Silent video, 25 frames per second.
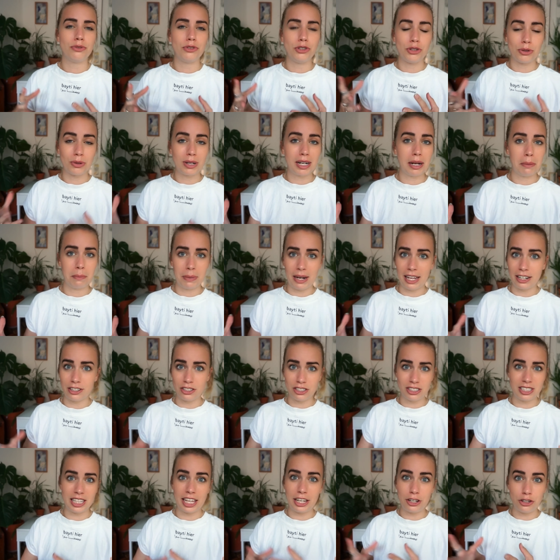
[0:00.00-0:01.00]
nuclear
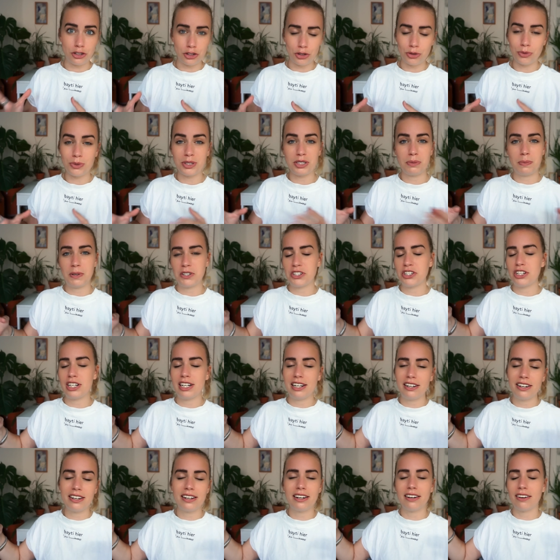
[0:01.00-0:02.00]
plants, they do,
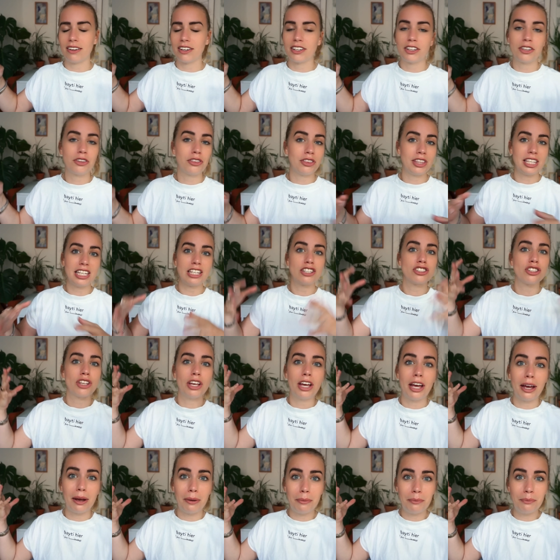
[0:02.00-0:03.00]
especially like
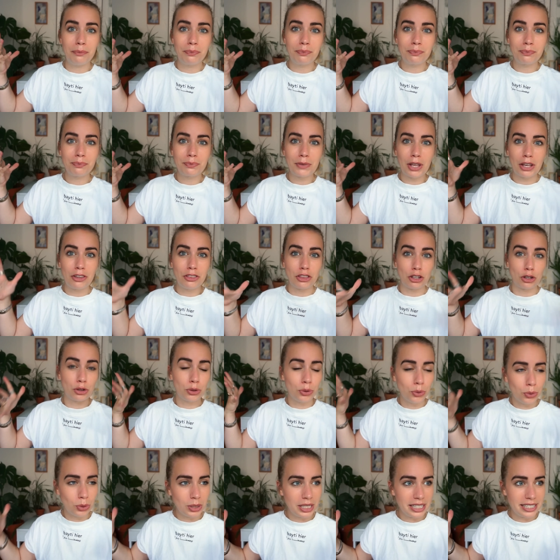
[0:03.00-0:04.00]
the
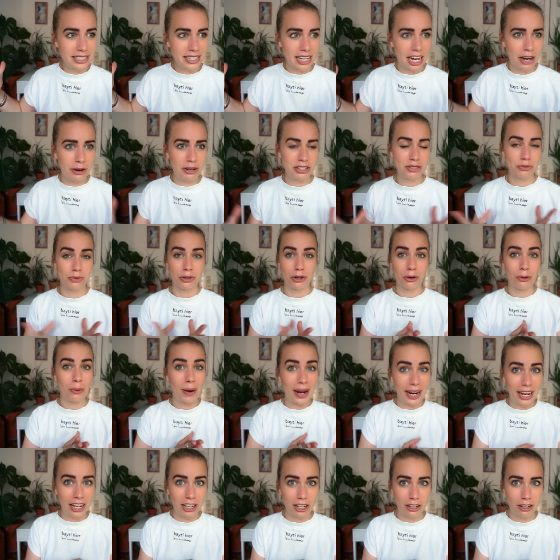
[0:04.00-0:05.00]
cooling towers
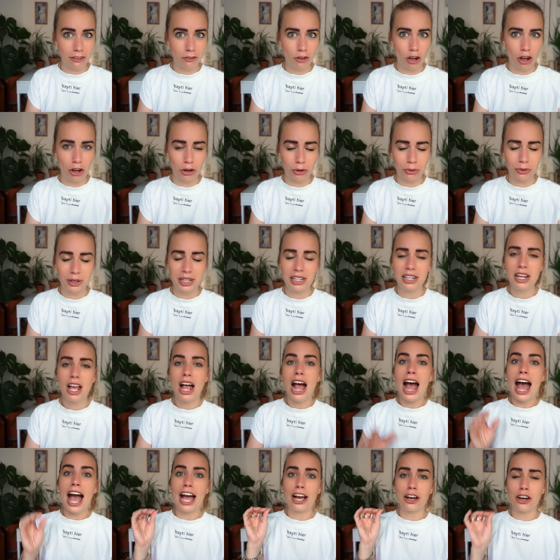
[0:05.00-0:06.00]
require a lot of concrete,
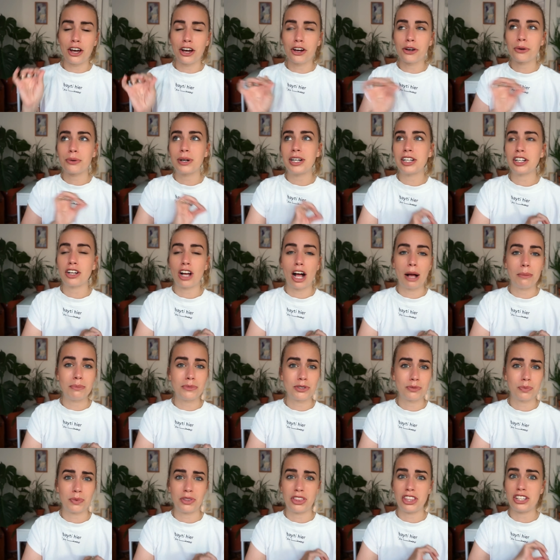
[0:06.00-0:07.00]
and concrete
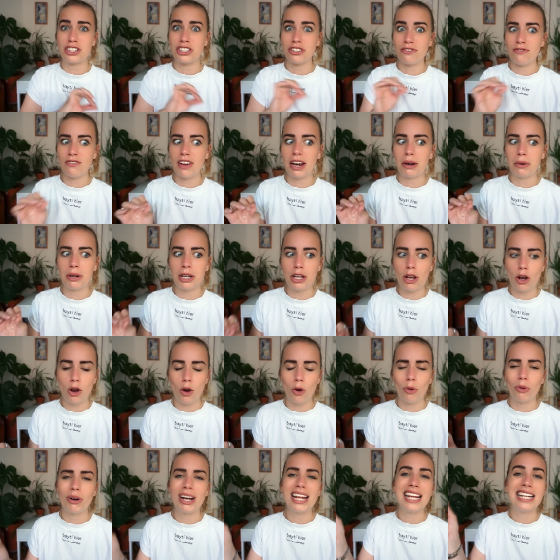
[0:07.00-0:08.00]
comes with its very
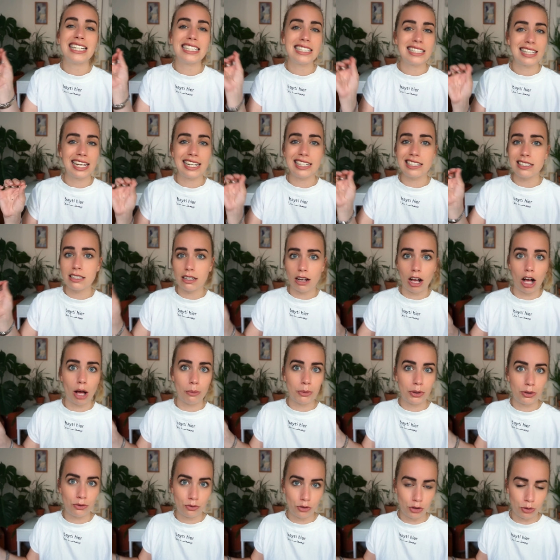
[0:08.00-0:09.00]
own intense
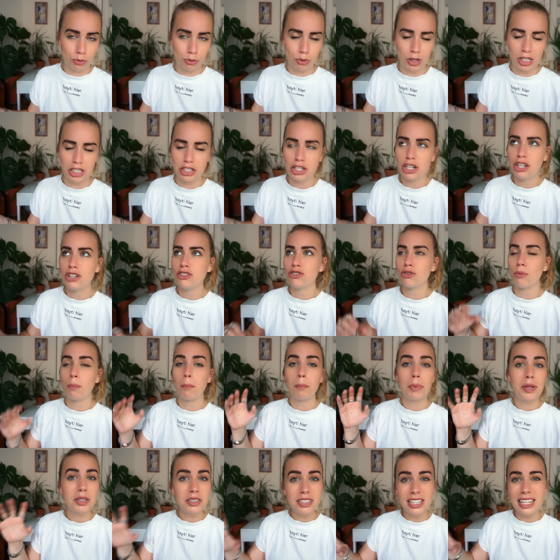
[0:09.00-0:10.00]
carbon footprint. So
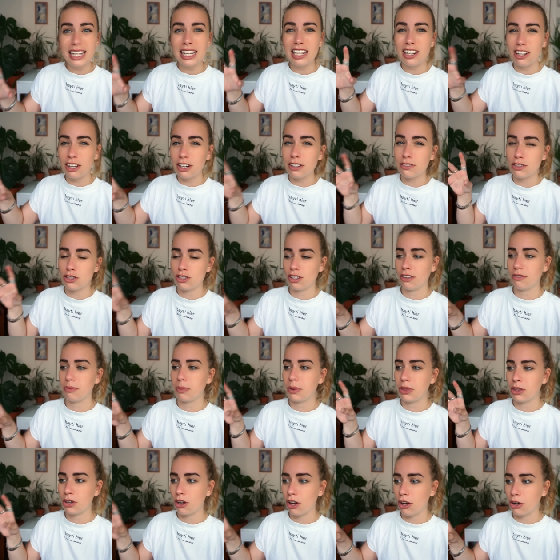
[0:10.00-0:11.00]
building a lot of stuff
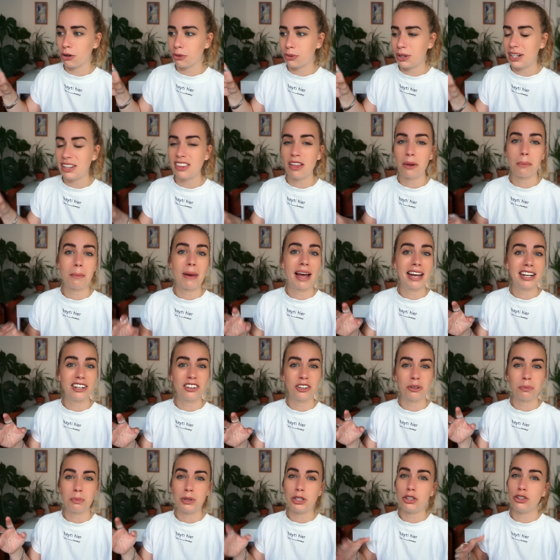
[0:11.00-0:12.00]
with concrete that might
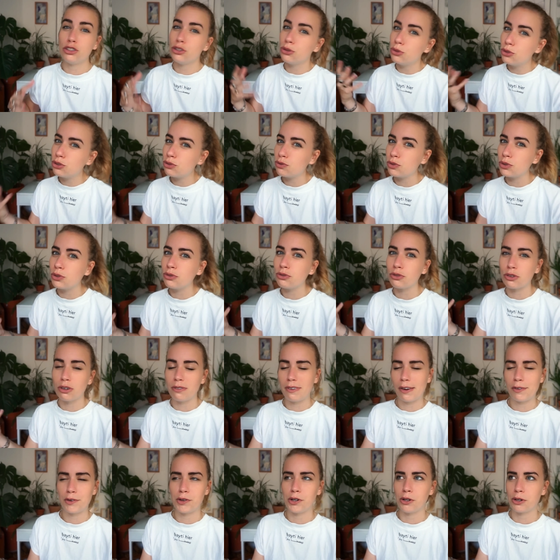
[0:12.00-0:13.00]
not be useful for a
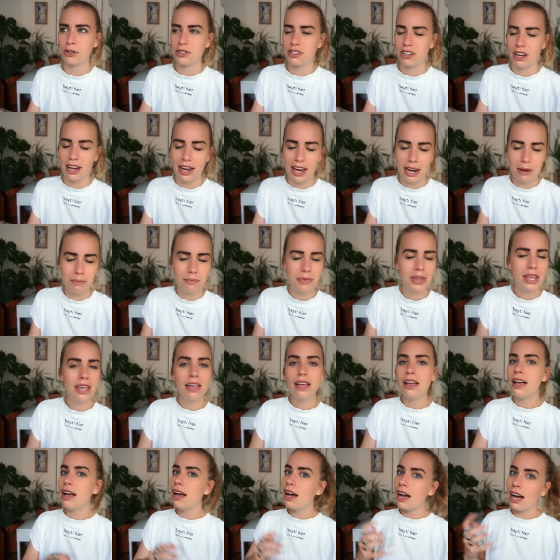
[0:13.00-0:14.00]
very long time,
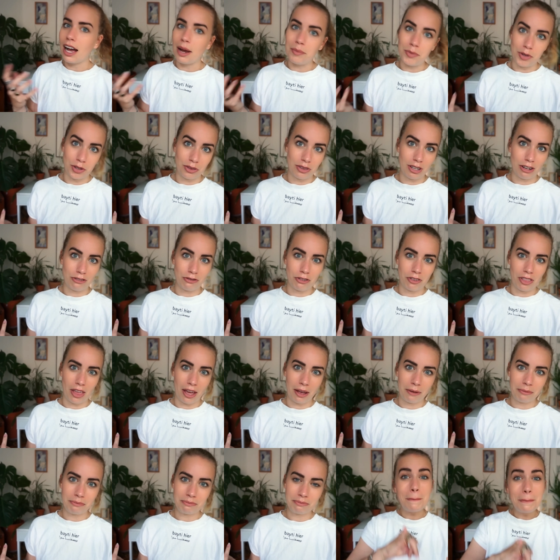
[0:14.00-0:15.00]
I'm not there for
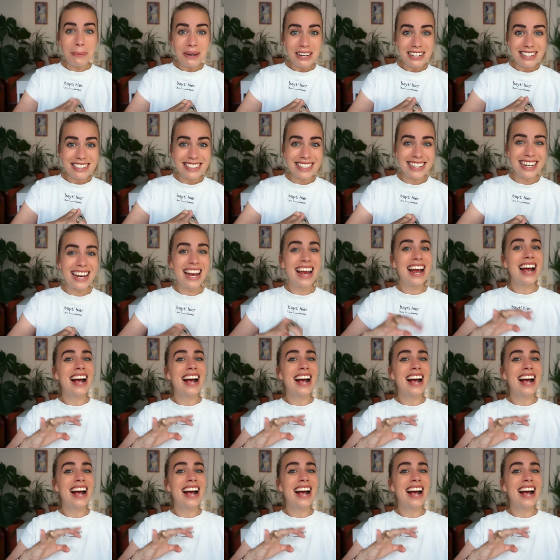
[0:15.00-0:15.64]
that. But